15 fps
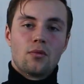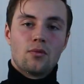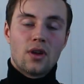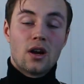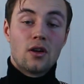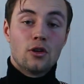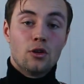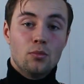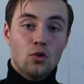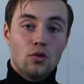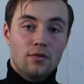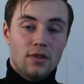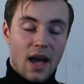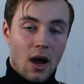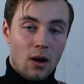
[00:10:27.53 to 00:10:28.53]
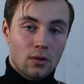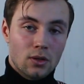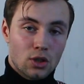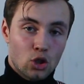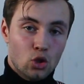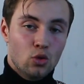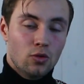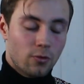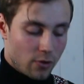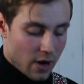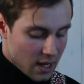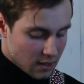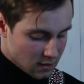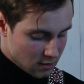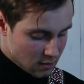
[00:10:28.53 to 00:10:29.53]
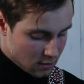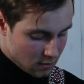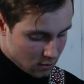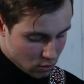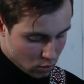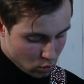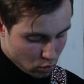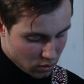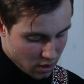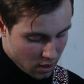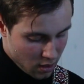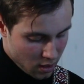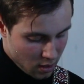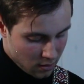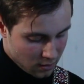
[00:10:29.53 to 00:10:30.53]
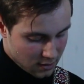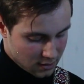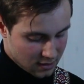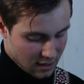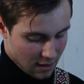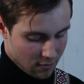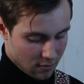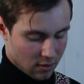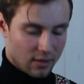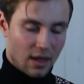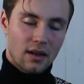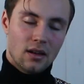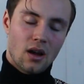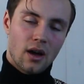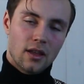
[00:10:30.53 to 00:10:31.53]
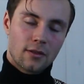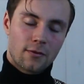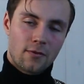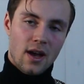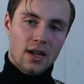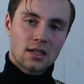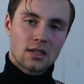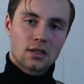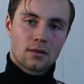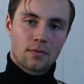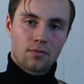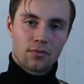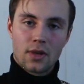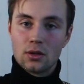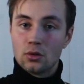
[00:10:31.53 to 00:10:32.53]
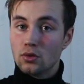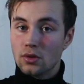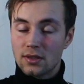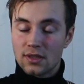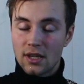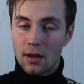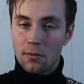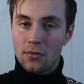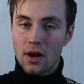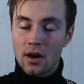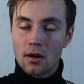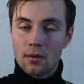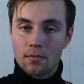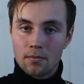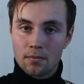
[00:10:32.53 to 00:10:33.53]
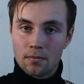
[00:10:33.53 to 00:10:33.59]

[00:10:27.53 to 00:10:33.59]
From there, you move down two frets to the seventh and ninth fret and do the same there.